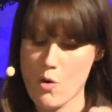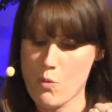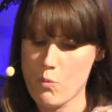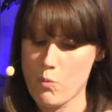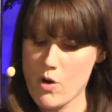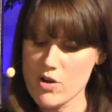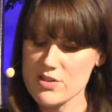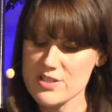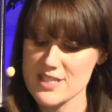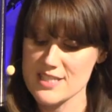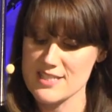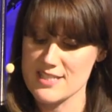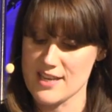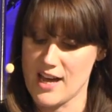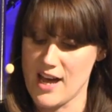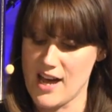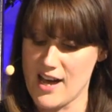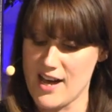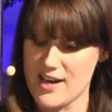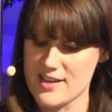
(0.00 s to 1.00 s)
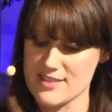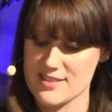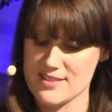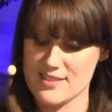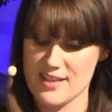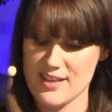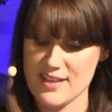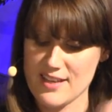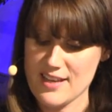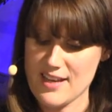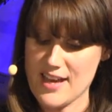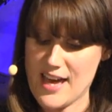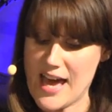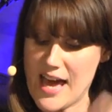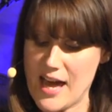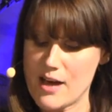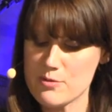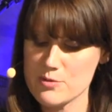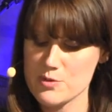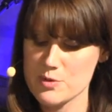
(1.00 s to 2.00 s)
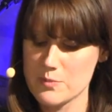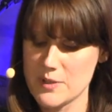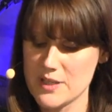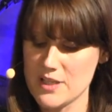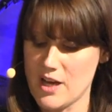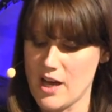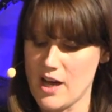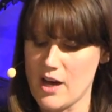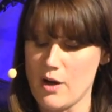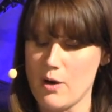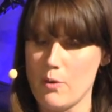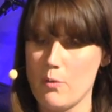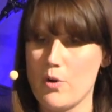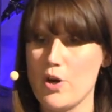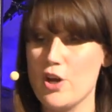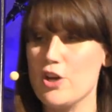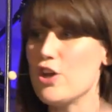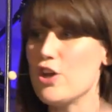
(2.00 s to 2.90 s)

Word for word: what is art, how do we know, and